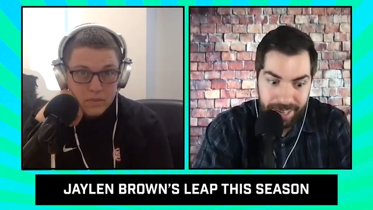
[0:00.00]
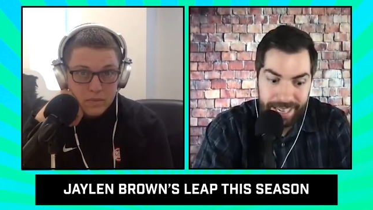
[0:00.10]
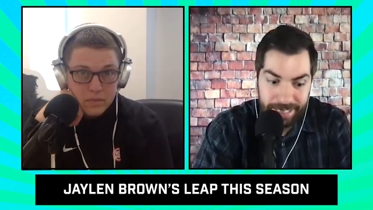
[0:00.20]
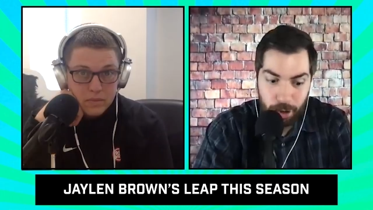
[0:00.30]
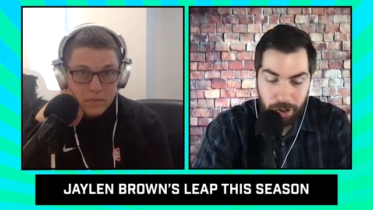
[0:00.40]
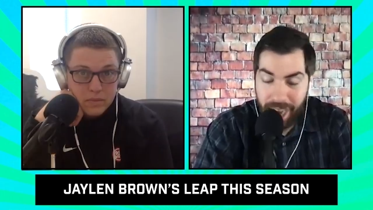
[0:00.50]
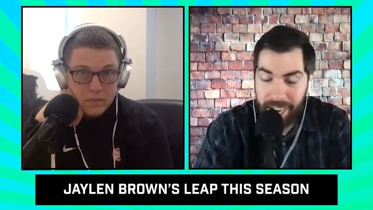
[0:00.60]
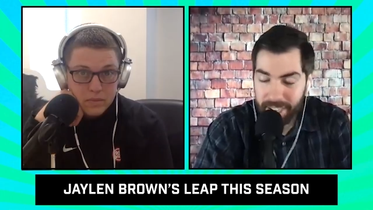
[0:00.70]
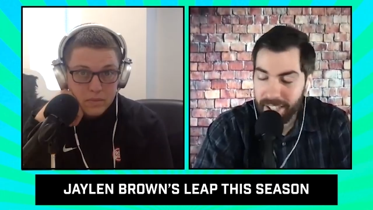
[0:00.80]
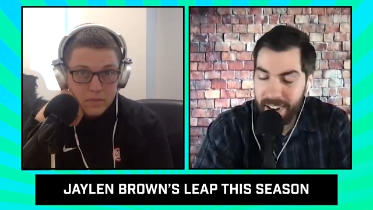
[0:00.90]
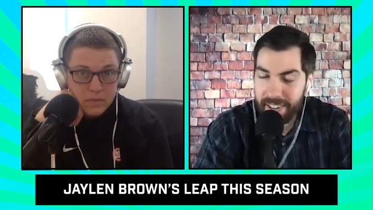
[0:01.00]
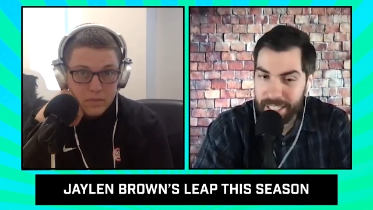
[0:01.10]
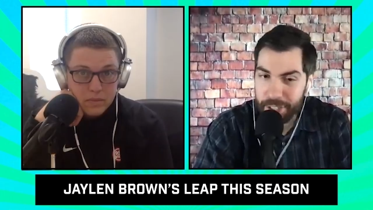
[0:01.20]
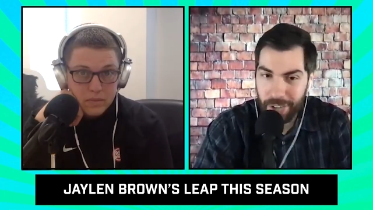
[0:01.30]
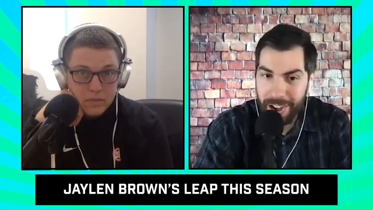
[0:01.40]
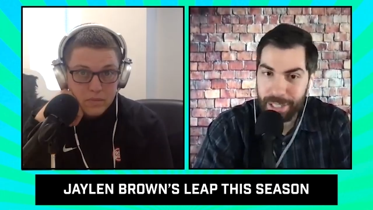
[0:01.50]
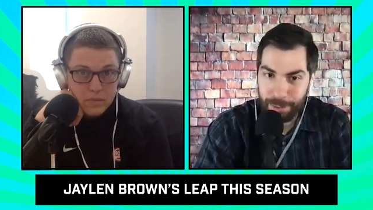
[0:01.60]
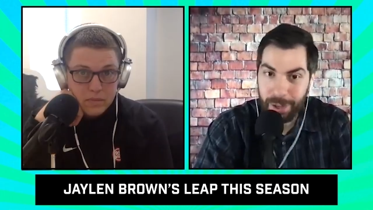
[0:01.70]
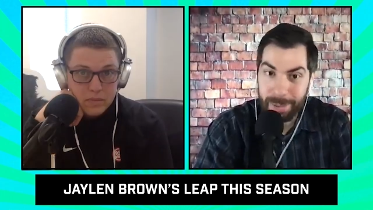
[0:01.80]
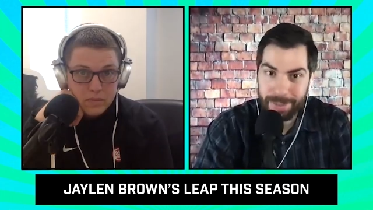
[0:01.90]
Speaker 1: He's creating a lot of these shots
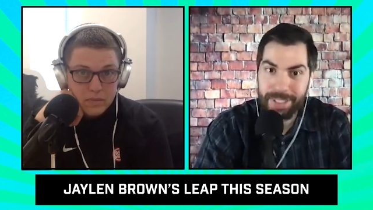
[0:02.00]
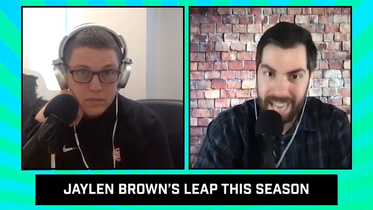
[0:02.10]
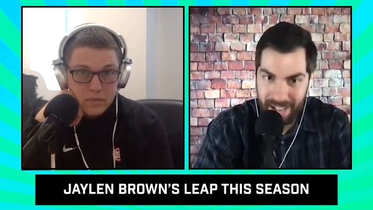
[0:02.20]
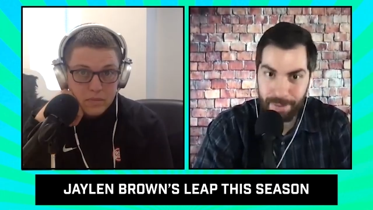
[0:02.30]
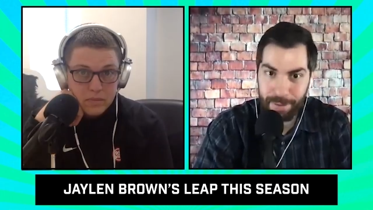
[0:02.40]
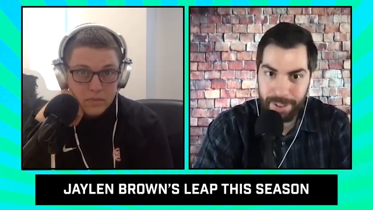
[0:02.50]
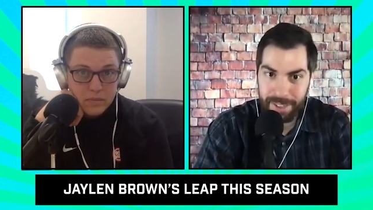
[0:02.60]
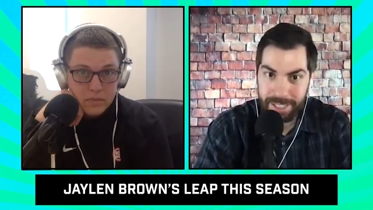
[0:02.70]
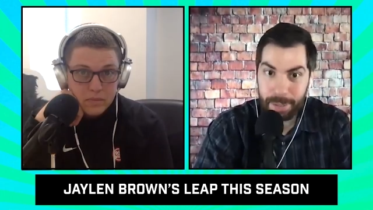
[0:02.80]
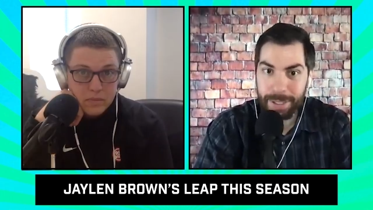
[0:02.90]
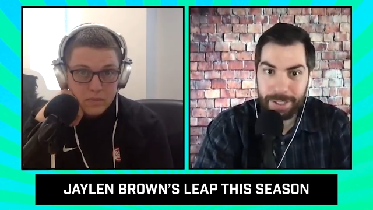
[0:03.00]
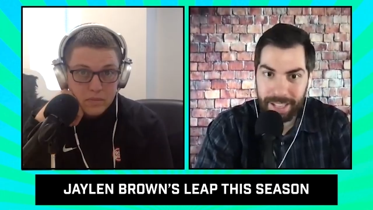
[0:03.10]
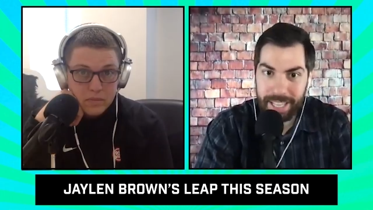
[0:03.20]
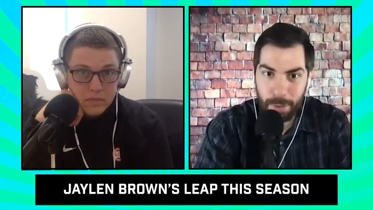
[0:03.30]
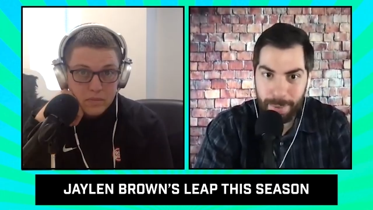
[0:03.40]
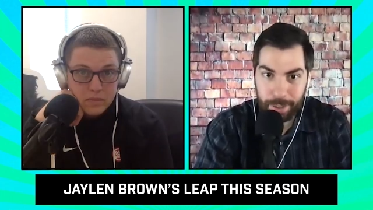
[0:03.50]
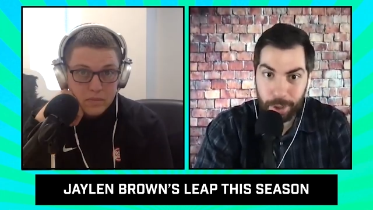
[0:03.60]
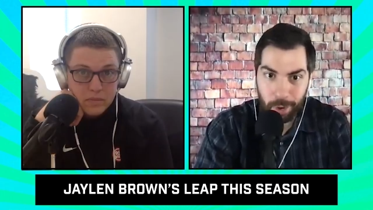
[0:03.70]
for himself, especially like you mentioned